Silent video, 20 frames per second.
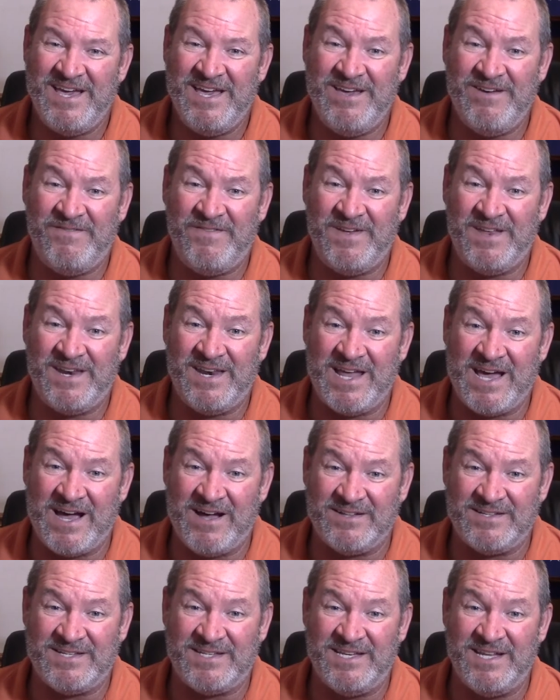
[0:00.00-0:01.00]
If in
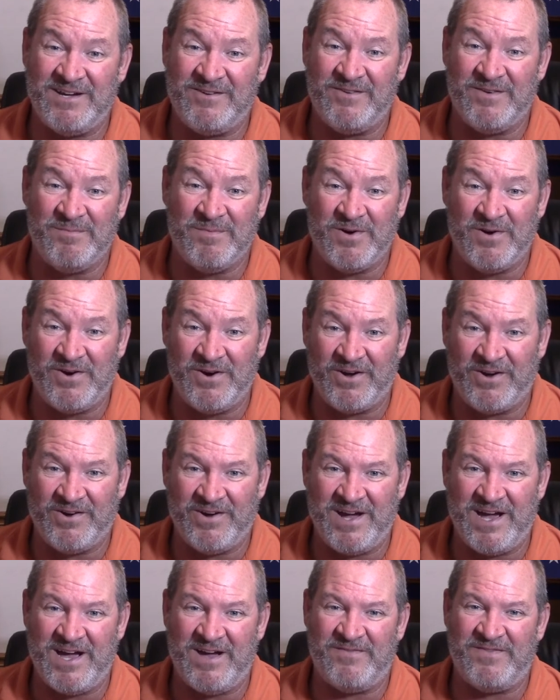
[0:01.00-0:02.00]
doubt, stick with
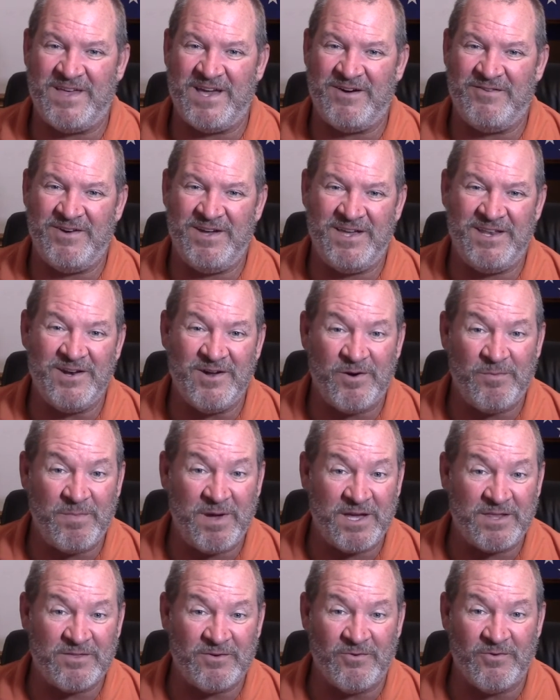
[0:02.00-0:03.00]
Motorcraft. That way you don't
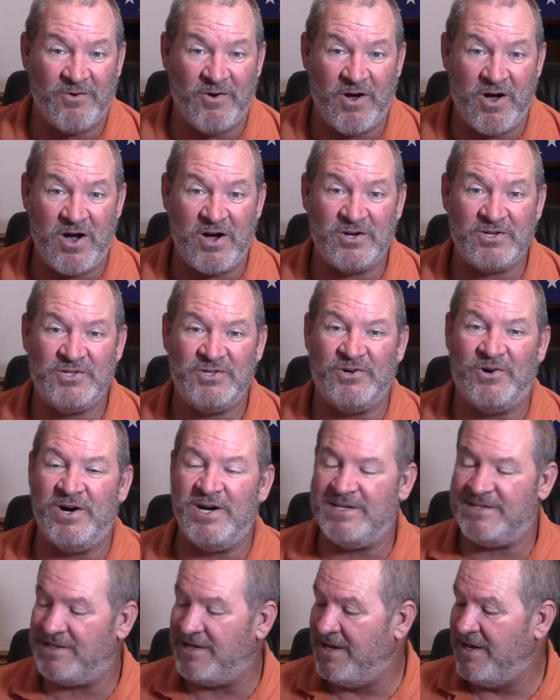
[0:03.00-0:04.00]
make the wrong
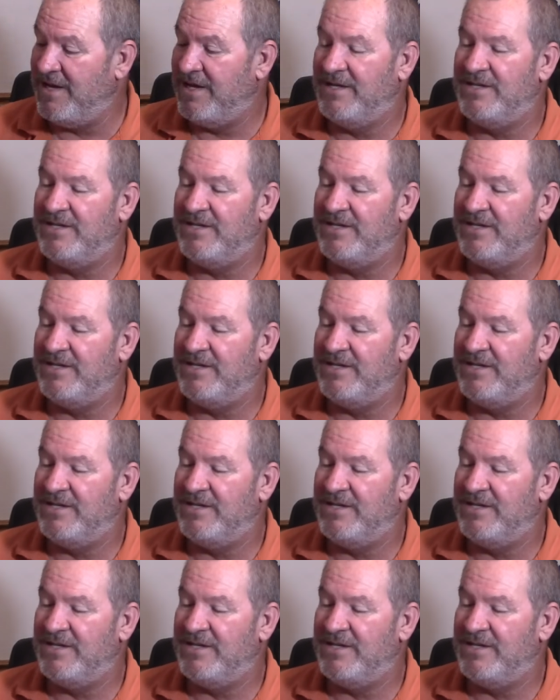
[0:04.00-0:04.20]
choice.